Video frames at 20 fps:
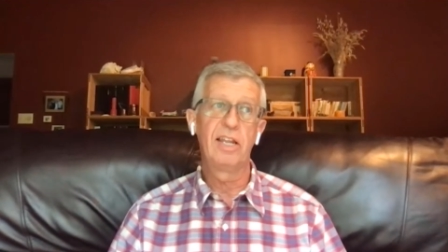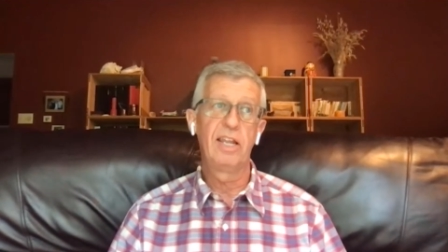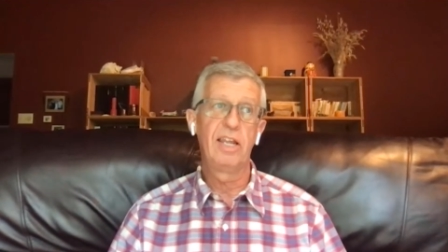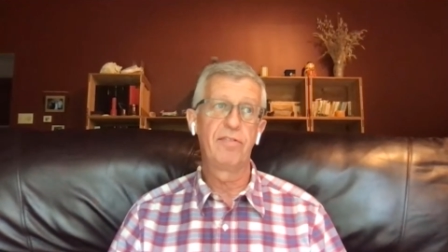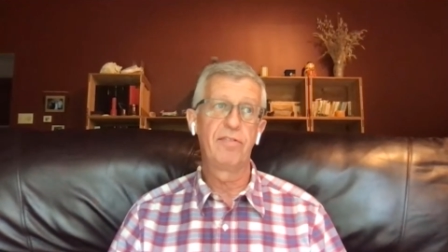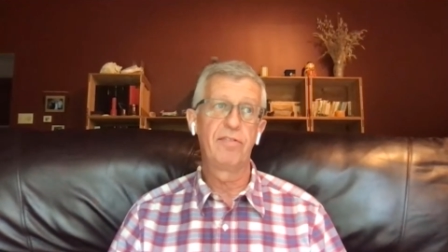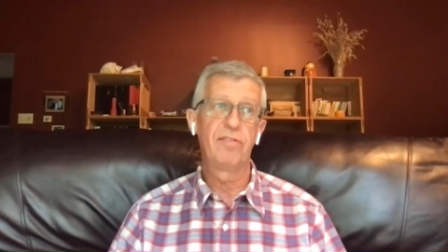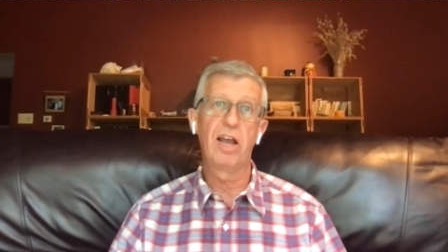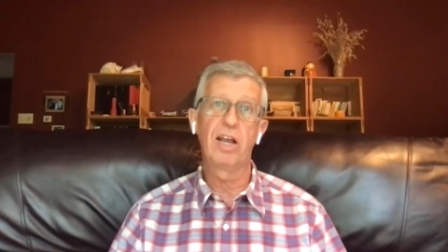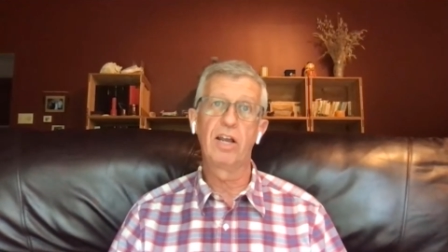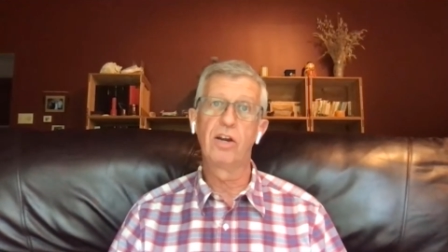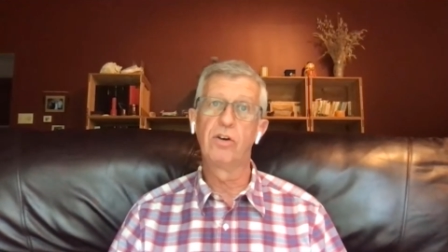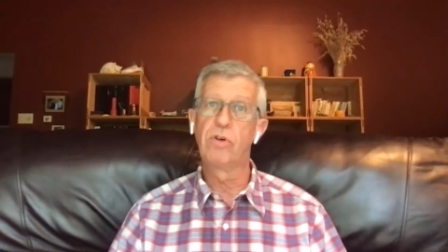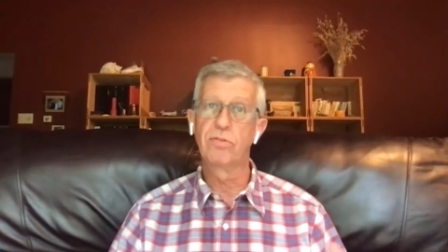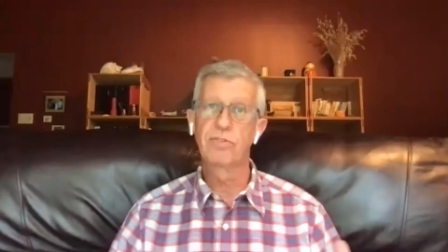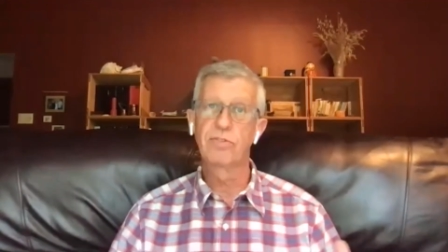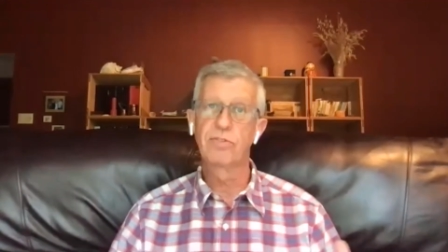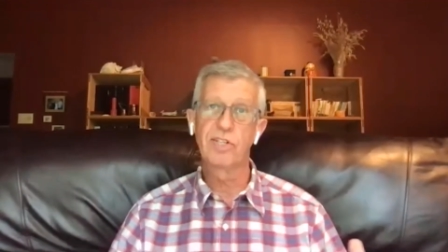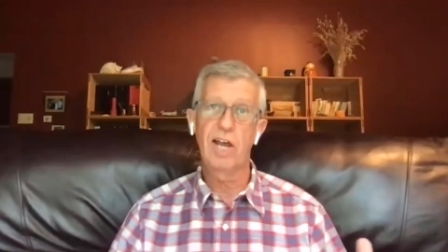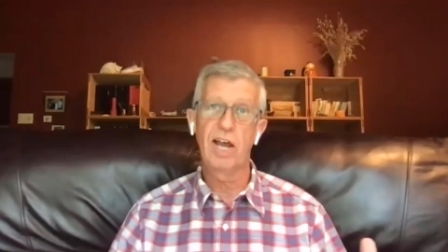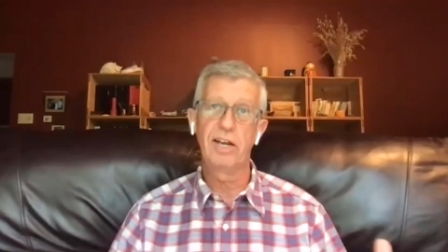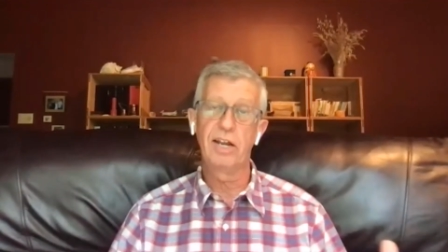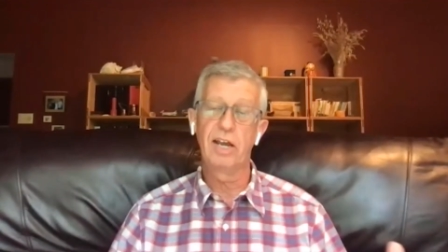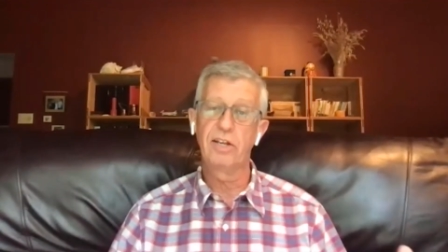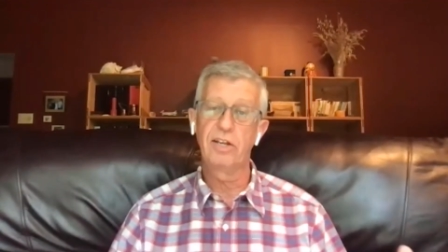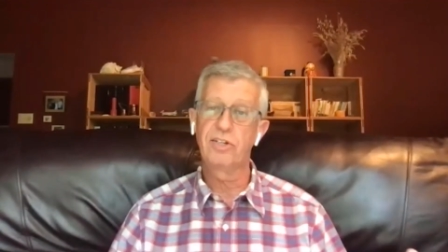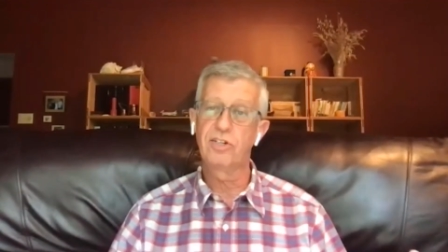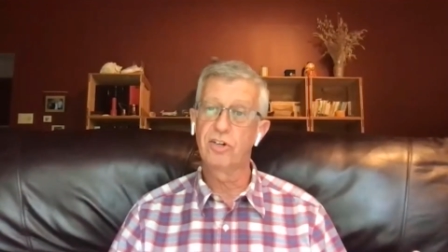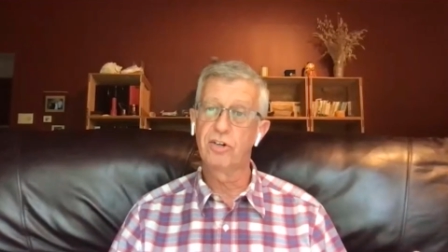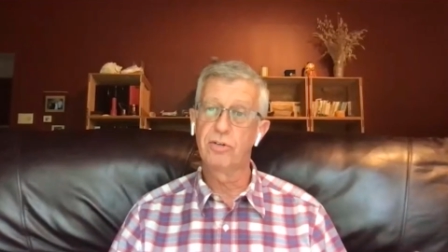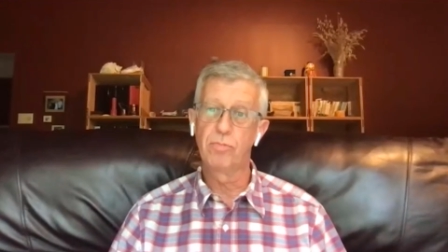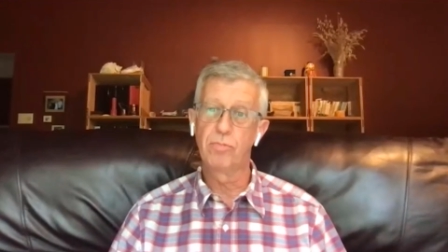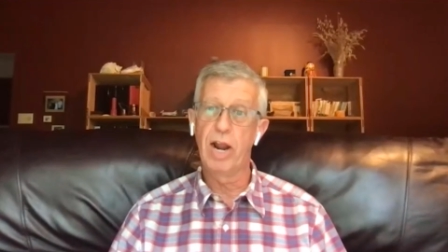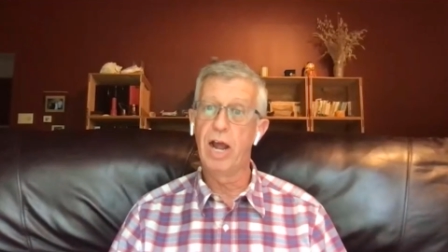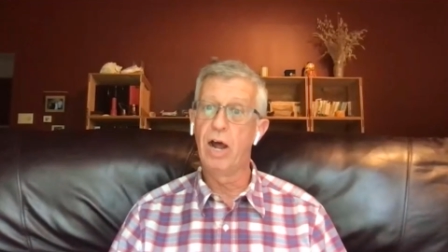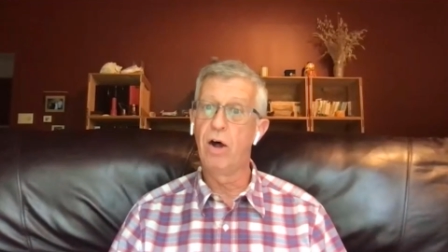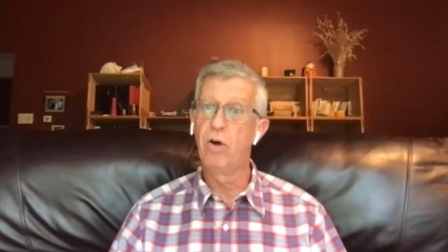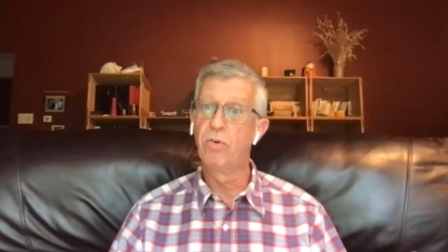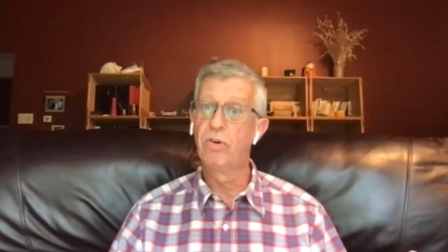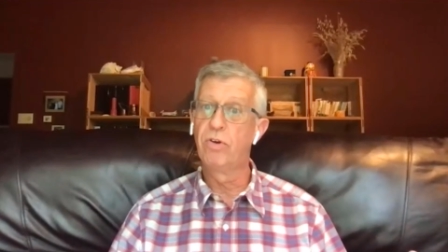if I go outside, I turn
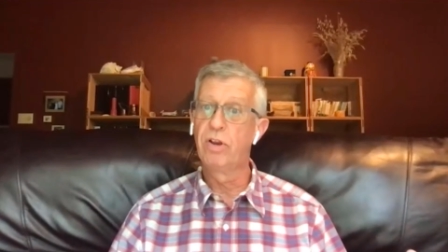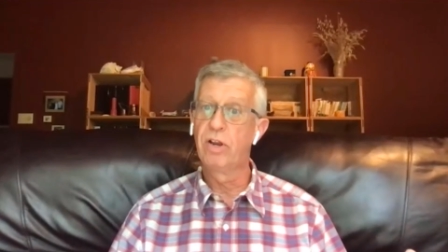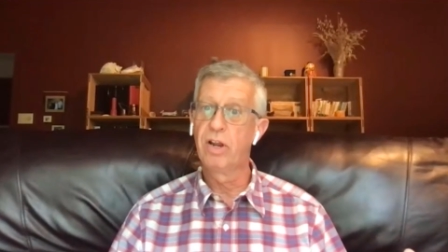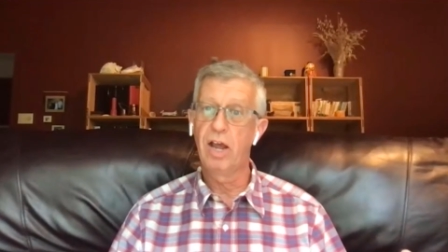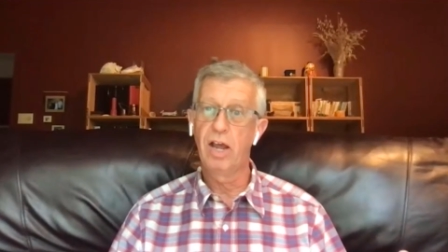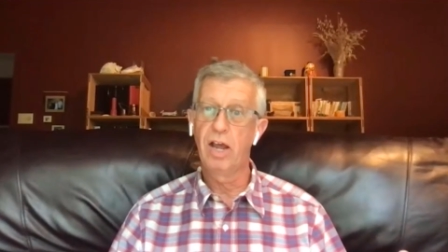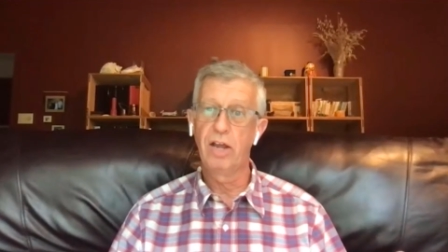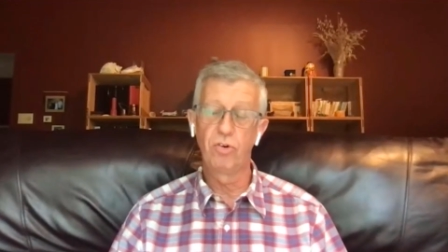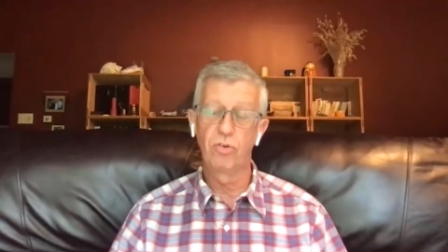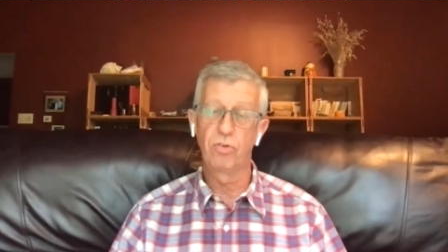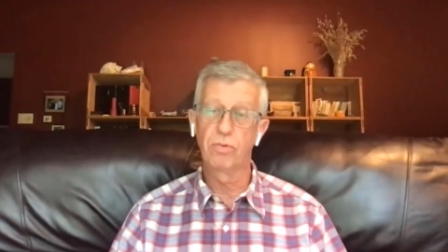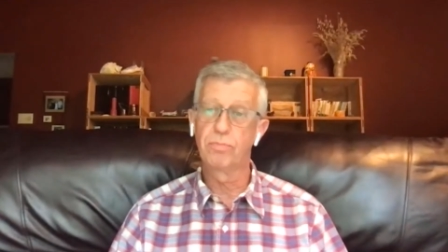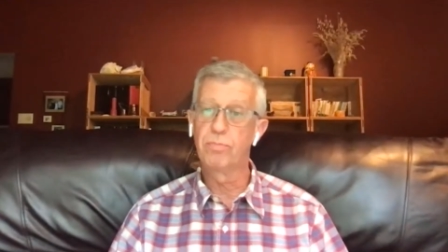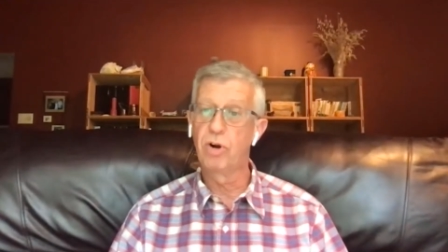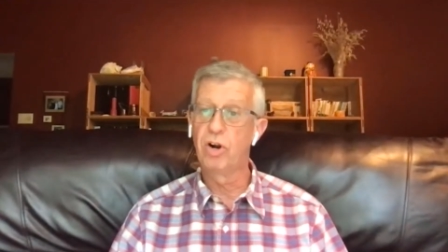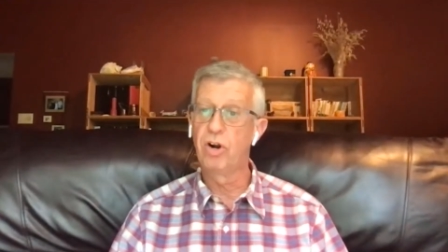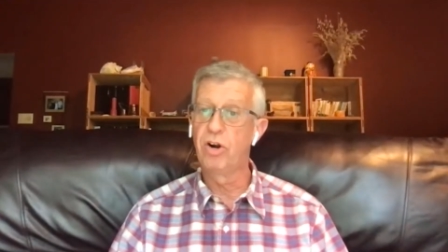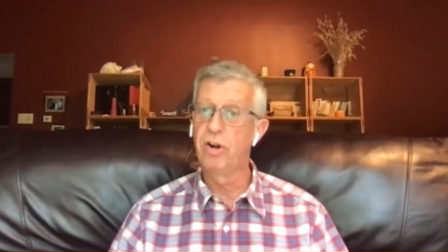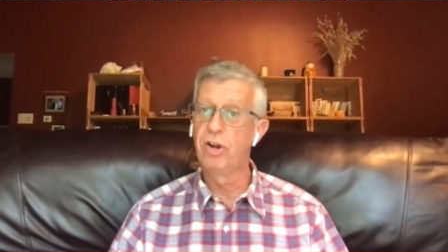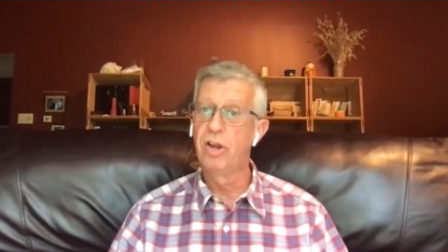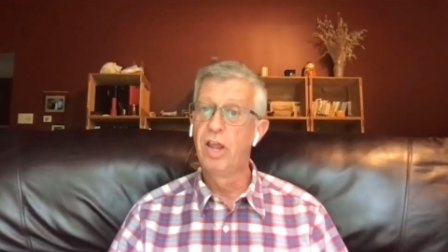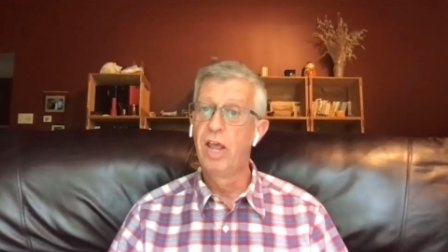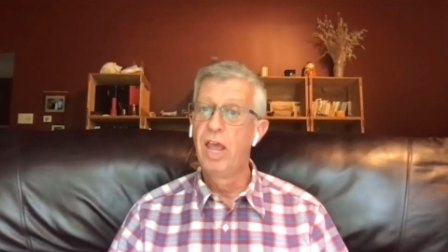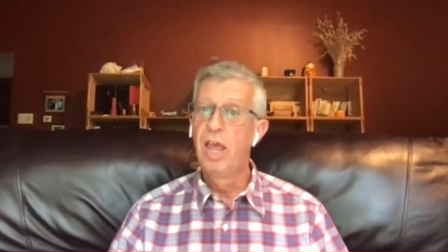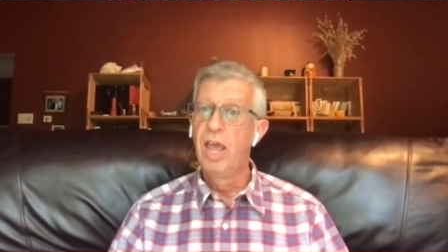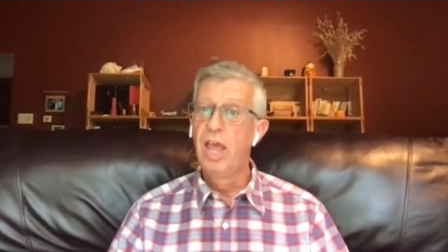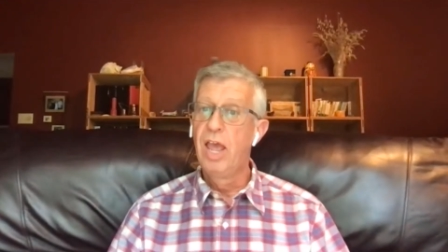brown. mm I don't burn.